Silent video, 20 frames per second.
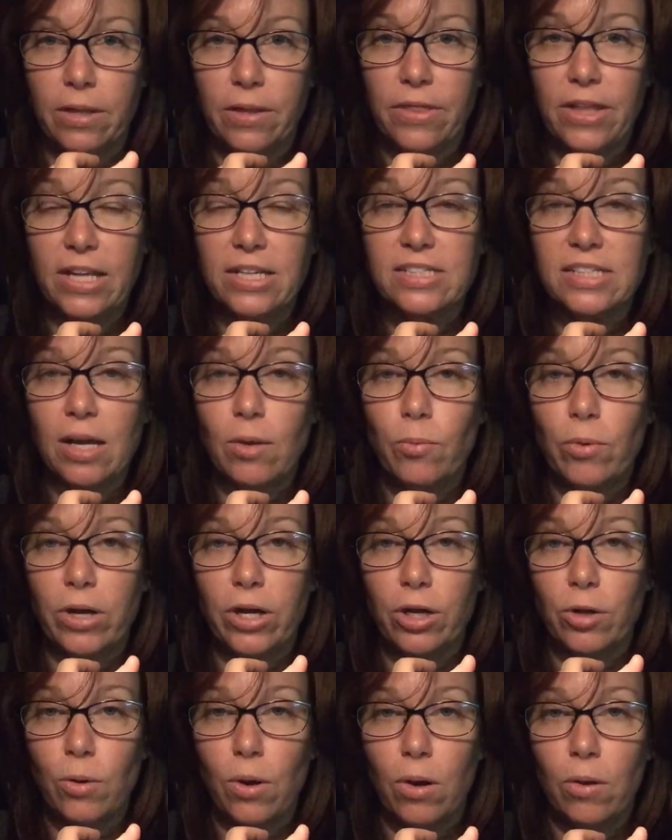things I want
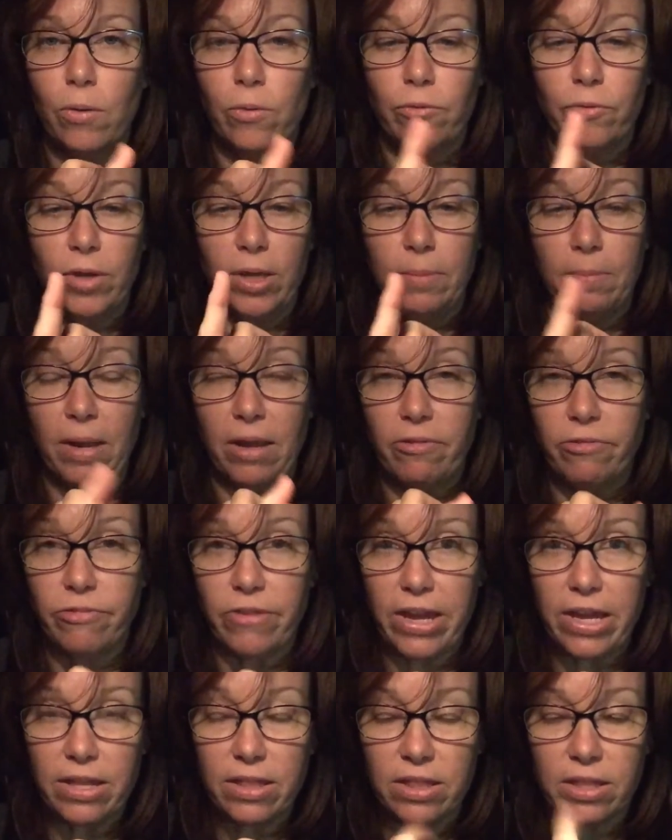to grow in my
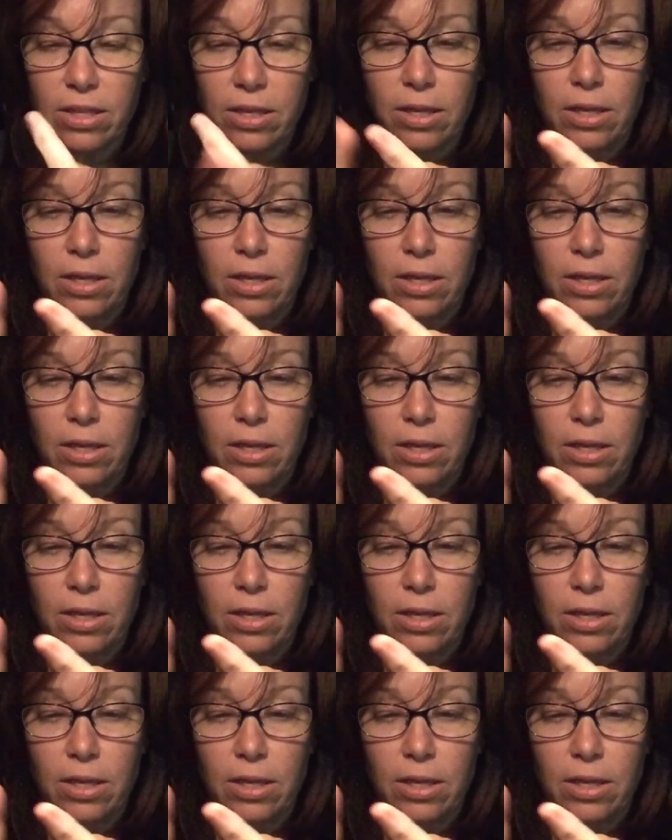faith,